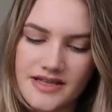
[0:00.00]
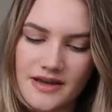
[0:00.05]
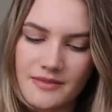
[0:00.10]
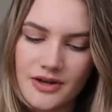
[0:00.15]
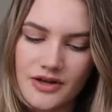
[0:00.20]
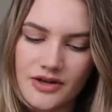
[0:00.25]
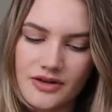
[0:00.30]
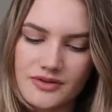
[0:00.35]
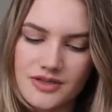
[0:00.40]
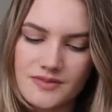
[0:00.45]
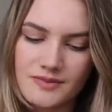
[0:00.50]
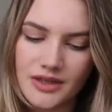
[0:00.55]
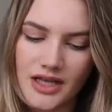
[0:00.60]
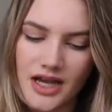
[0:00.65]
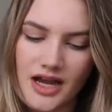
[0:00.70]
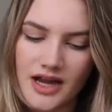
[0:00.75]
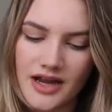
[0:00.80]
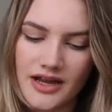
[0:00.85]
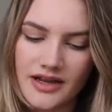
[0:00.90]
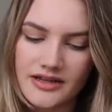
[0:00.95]
someone who is
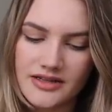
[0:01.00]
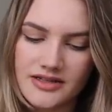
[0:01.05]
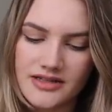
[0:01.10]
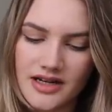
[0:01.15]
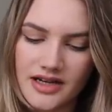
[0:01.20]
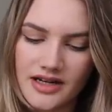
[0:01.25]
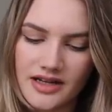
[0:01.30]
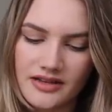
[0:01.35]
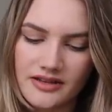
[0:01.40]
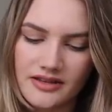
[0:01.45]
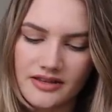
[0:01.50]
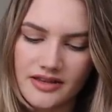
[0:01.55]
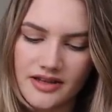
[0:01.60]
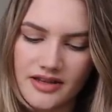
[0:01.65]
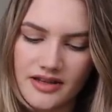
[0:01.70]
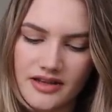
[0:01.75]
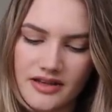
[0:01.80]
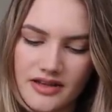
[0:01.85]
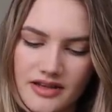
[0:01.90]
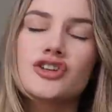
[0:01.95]
blind and I
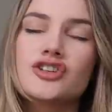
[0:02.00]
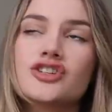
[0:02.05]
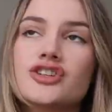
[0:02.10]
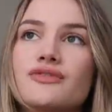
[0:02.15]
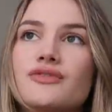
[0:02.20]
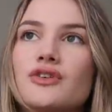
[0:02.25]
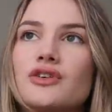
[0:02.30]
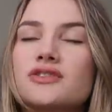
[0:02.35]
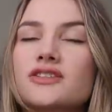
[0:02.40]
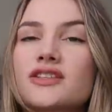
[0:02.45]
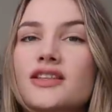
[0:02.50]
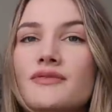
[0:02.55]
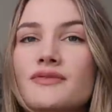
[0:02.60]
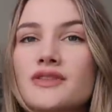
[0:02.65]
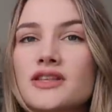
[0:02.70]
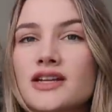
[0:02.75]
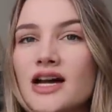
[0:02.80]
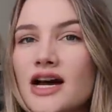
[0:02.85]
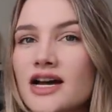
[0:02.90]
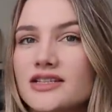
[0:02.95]
think she falls in love
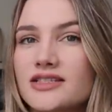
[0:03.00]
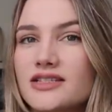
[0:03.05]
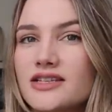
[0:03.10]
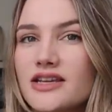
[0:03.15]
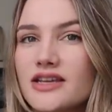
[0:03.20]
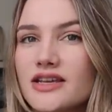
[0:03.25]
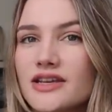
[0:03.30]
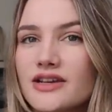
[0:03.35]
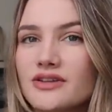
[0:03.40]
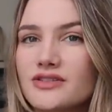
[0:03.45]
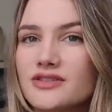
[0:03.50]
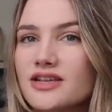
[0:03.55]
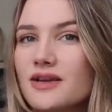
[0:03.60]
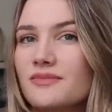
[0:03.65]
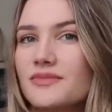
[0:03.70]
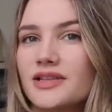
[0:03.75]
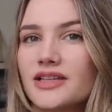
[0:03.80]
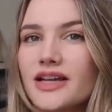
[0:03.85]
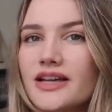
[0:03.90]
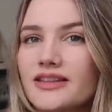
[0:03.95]
with a Nazi or
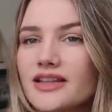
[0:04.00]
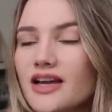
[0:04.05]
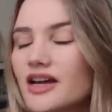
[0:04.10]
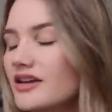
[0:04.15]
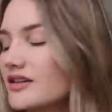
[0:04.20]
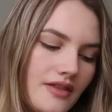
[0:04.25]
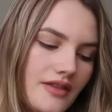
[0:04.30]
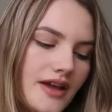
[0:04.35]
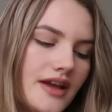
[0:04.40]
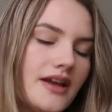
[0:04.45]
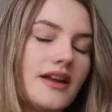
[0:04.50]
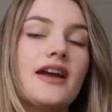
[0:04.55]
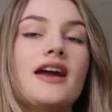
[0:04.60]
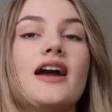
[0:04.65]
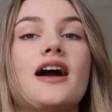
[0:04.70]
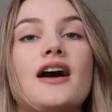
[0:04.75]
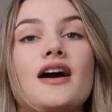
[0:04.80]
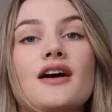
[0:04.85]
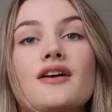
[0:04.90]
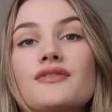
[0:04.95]
something like that. Then I
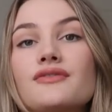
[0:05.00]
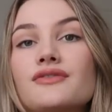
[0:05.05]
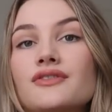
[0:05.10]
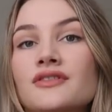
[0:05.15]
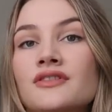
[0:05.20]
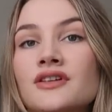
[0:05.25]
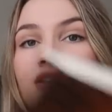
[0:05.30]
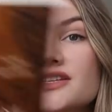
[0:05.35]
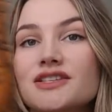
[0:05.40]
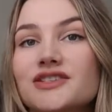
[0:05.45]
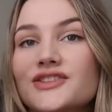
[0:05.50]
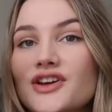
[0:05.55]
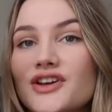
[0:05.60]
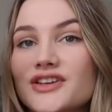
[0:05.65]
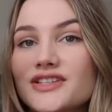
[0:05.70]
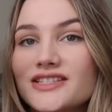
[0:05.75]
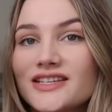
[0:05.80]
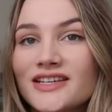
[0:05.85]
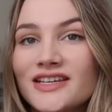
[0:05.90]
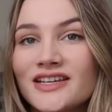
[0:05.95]
have
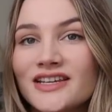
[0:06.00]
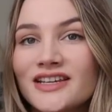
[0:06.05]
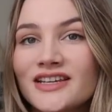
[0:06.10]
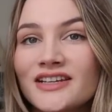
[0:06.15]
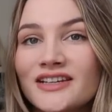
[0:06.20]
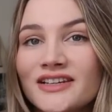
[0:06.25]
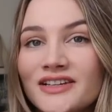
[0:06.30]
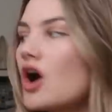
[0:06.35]
Circe.